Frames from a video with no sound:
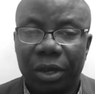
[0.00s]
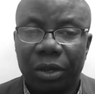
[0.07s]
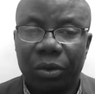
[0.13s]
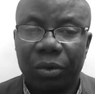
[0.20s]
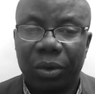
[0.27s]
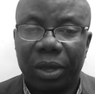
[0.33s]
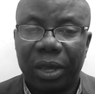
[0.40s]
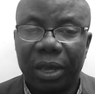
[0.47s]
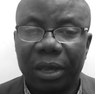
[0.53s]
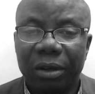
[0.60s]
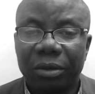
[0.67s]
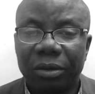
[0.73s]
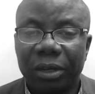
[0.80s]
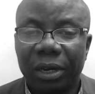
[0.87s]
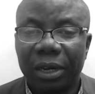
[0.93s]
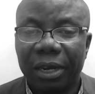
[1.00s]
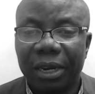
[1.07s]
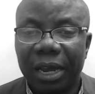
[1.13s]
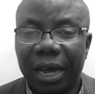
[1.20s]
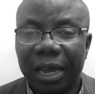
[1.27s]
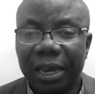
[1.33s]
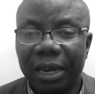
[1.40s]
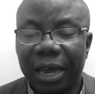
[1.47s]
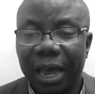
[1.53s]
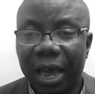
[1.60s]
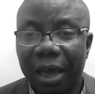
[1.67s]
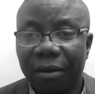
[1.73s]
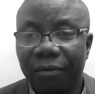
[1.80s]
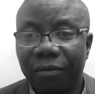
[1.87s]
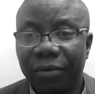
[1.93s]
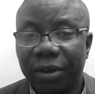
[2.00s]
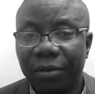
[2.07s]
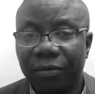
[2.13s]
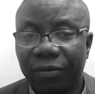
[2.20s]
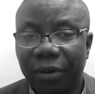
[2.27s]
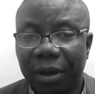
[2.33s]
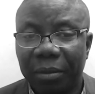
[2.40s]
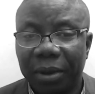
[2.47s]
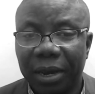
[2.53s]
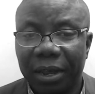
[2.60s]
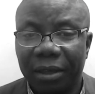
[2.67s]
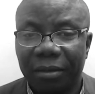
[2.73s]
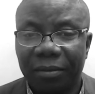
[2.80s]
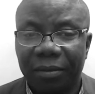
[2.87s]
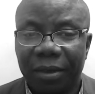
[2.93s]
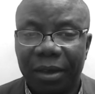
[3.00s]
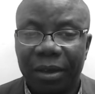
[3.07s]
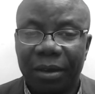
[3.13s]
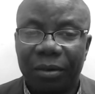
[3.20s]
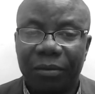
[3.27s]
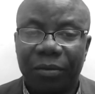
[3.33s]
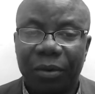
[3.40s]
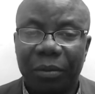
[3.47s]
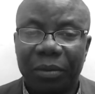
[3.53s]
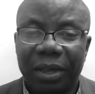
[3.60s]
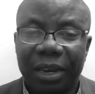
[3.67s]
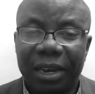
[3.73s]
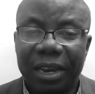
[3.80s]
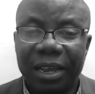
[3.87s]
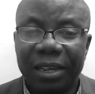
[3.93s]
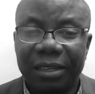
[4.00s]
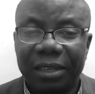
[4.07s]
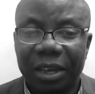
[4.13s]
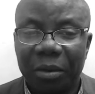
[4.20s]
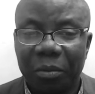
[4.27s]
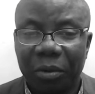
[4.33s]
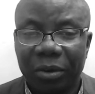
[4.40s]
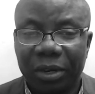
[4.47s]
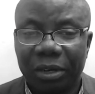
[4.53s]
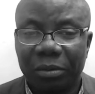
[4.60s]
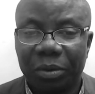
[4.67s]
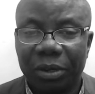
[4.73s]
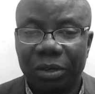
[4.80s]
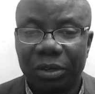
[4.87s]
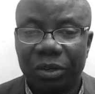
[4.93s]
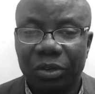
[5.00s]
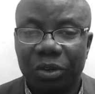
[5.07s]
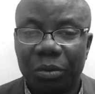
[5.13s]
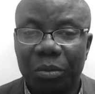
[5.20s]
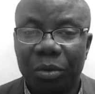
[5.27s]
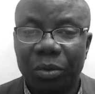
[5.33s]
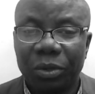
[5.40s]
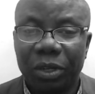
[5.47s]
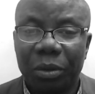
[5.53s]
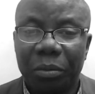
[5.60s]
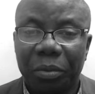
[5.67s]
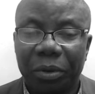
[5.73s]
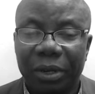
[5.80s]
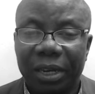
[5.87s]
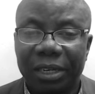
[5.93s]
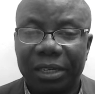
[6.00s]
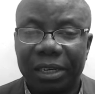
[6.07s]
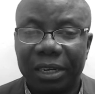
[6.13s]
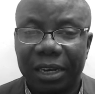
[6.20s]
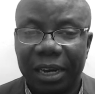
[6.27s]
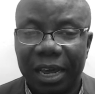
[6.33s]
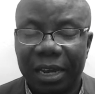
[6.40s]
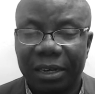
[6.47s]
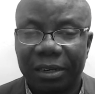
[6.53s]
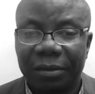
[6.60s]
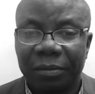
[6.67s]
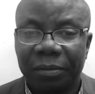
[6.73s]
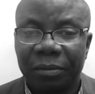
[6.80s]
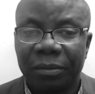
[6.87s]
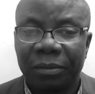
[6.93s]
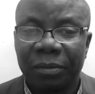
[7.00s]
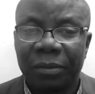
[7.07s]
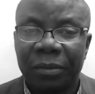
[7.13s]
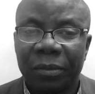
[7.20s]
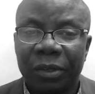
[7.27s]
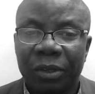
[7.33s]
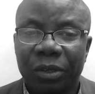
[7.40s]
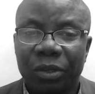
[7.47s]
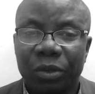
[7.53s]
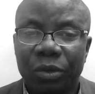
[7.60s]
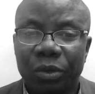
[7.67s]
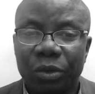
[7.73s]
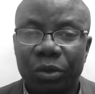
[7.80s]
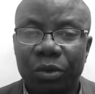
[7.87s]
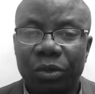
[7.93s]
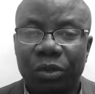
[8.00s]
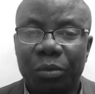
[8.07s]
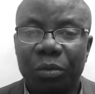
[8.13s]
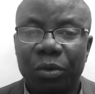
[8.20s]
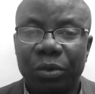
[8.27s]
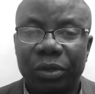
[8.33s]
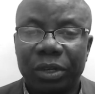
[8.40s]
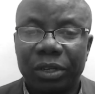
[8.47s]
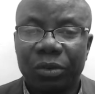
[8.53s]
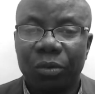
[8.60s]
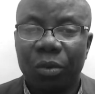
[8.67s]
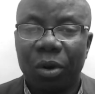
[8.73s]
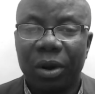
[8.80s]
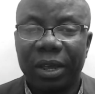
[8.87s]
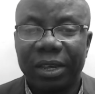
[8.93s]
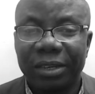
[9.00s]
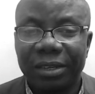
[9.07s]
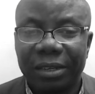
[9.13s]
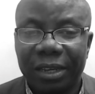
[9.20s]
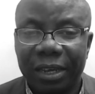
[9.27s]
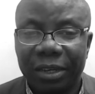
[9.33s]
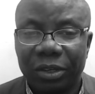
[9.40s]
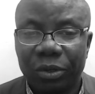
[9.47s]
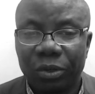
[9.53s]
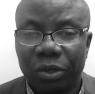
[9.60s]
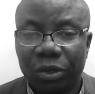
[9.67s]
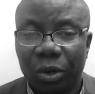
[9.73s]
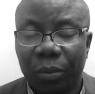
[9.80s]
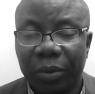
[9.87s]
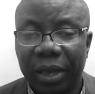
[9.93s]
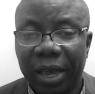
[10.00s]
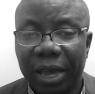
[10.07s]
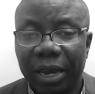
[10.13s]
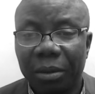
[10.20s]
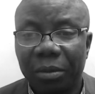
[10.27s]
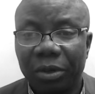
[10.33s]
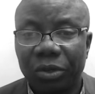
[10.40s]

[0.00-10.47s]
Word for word: You kill the leader in every family, from the least important person to the most important in the land. You used Moses' walking stick to stop the enemy